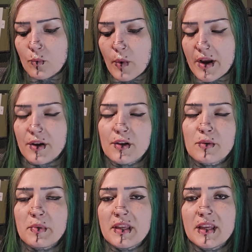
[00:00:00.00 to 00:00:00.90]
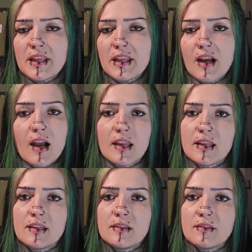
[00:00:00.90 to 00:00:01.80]
where you're being
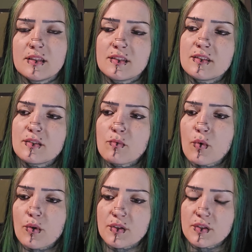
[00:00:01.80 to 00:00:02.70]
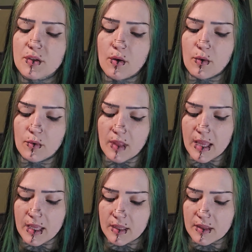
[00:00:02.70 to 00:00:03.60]
guided. This is more so
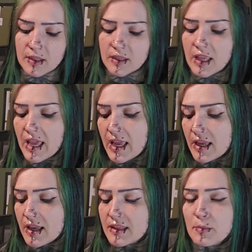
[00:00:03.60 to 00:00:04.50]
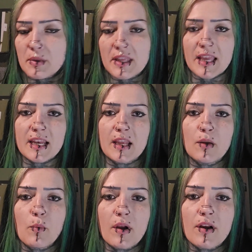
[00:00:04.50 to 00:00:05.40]
like the gate at the
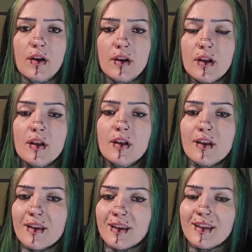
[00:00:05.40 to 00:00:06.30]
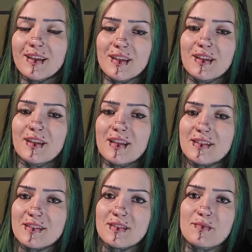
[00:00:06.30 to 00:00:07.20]
beginning, where
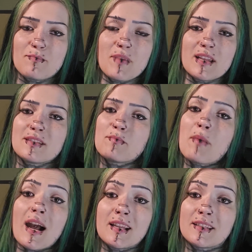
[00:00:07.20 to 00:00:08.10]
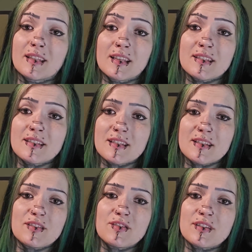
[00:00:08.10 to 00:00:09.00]
it's mindless.
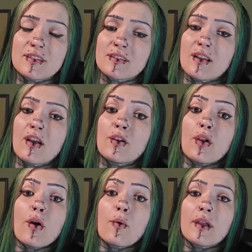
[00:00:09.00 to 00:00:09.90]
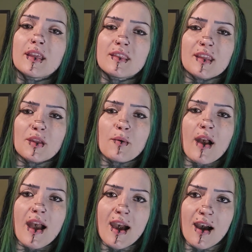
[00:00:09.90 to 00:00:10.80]
It's just a knowing that you
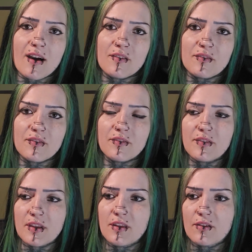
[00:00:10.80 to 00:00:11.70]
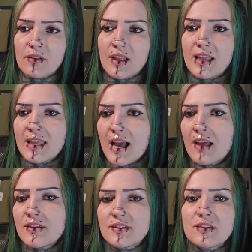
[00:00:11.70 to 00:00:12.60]
have, that you're like,
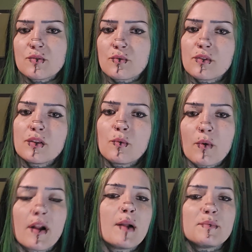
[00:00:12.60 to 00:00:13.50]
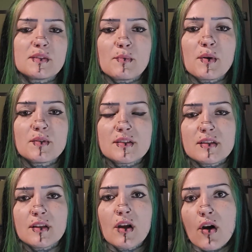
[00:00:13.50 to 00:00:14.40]
yeah, this is really where I'm
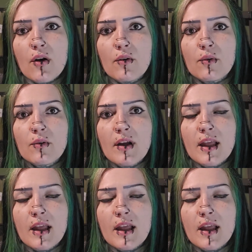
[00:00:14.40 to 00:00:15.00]
supposed to go.